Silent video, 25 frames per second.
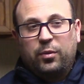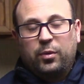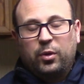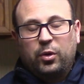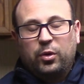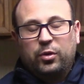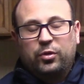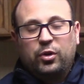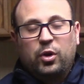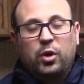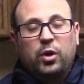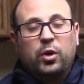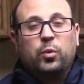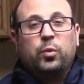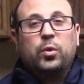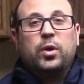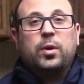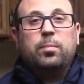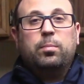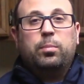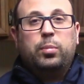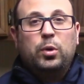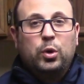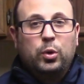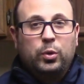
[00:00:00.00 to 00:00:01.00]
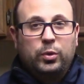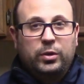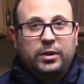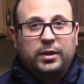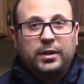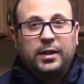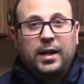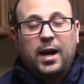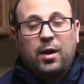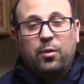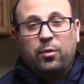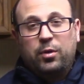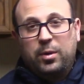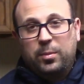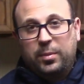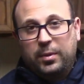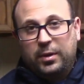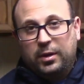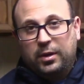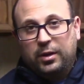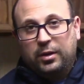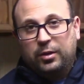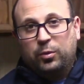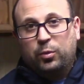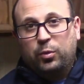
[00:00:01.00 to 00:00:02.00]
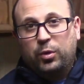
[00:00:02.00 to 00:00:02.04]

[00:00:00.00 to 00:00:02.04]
Or sorry, reboot, not rebuild.